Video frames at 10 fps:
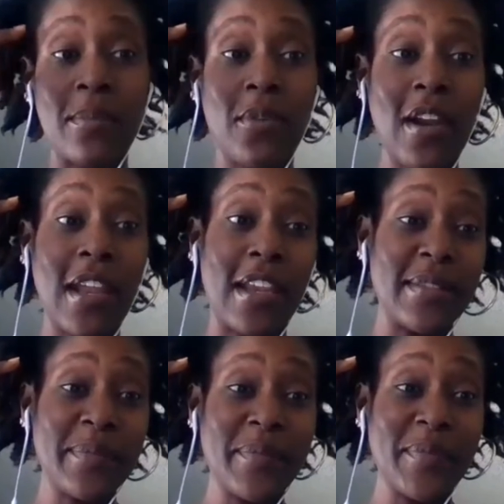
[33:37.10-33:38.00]
your brain.
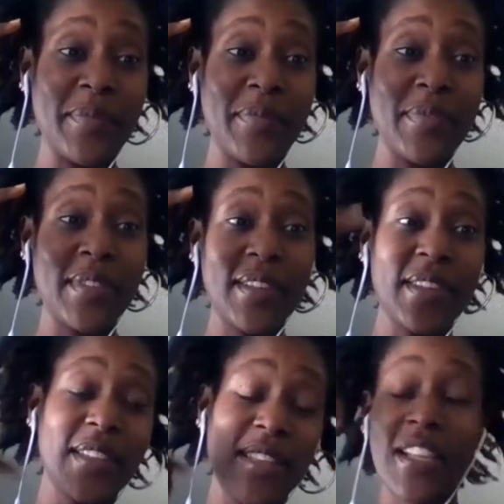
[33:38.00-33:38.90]

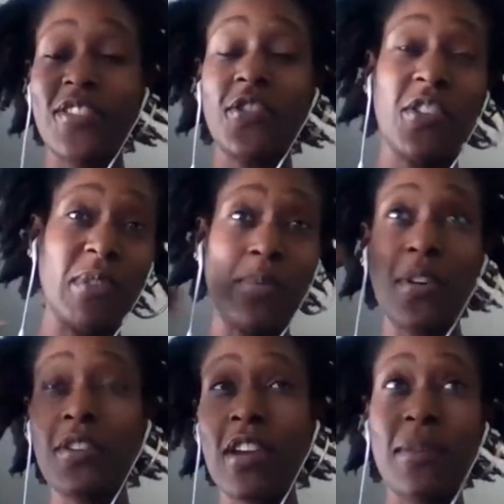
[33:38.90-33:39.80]
So you're
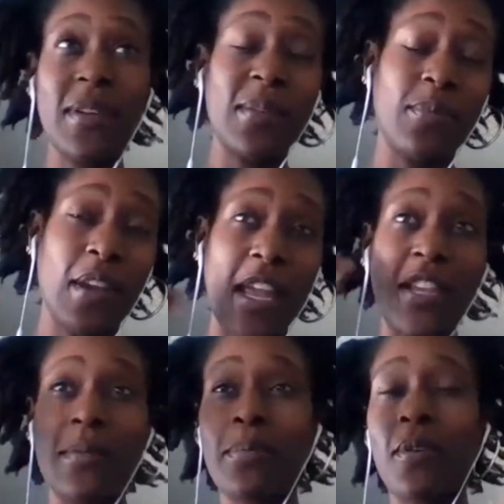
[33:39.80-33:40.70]
reprogramming your brain,
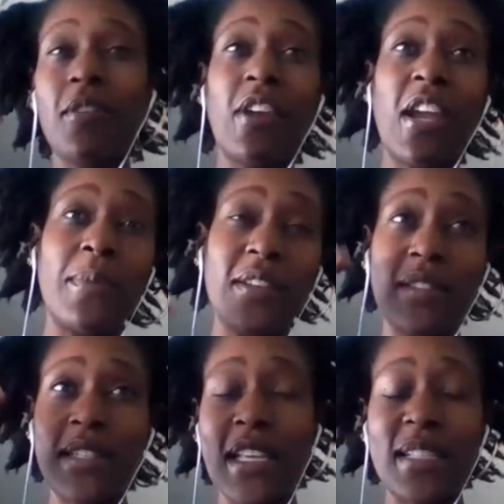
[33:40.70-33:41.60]
you're reprogramming your
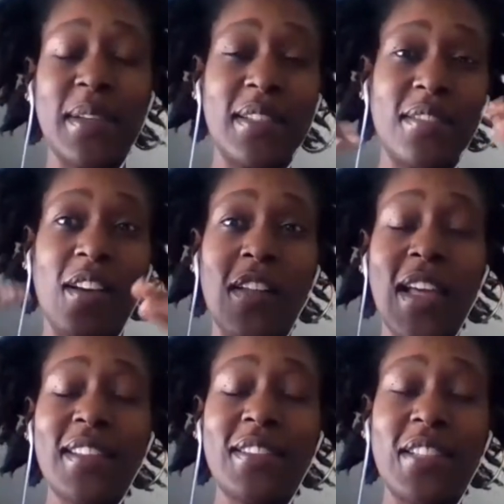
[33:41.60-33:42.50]
taste buds and all
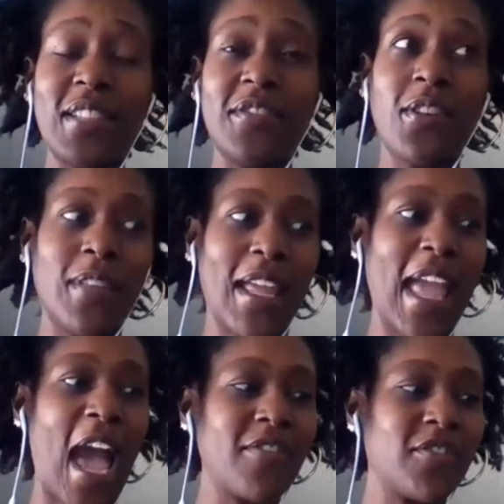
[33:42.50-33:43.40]
that stuff. So like
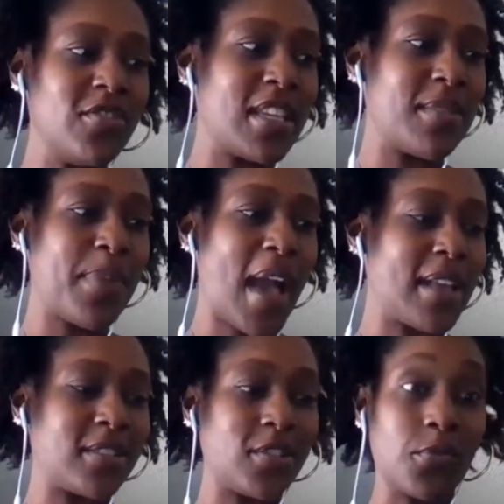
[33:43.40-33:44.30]
after you get
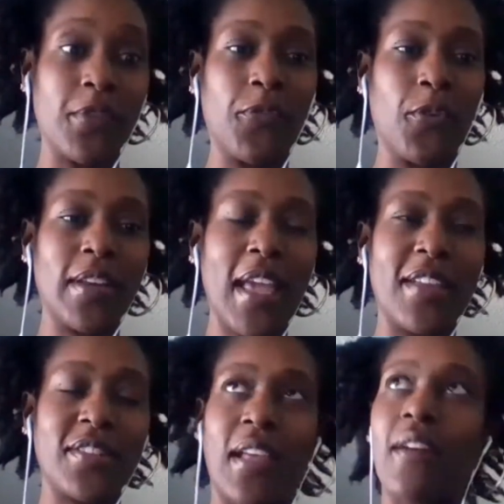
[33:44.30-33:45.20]
past the 3 or 4
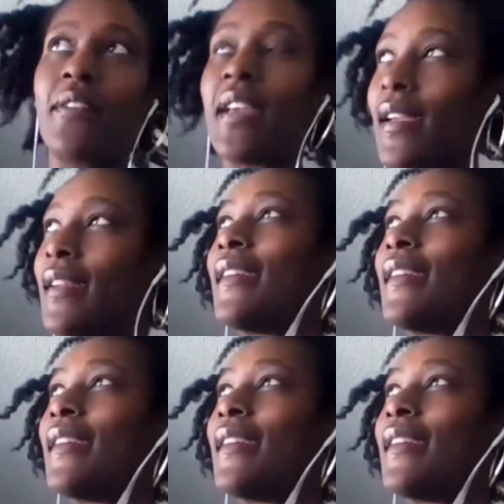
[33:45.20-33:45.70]
days, you're like, okay,